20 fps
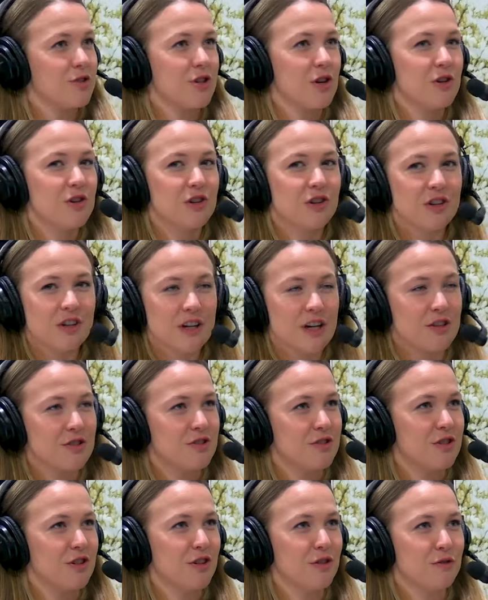show your
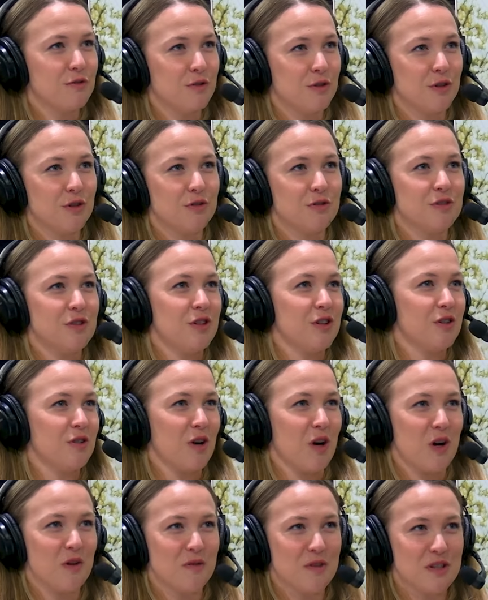connection to your food, to your
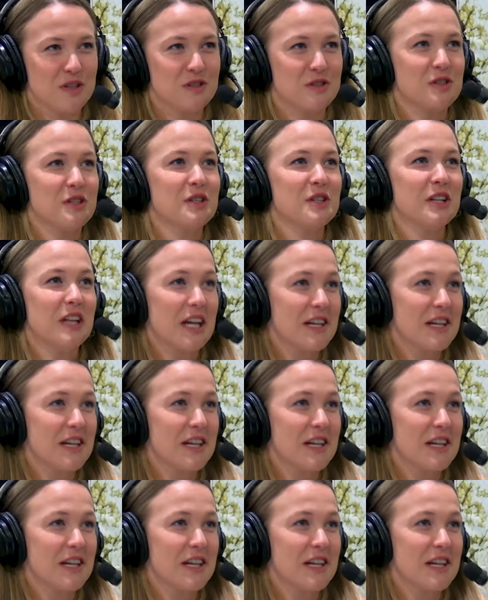harvest, to the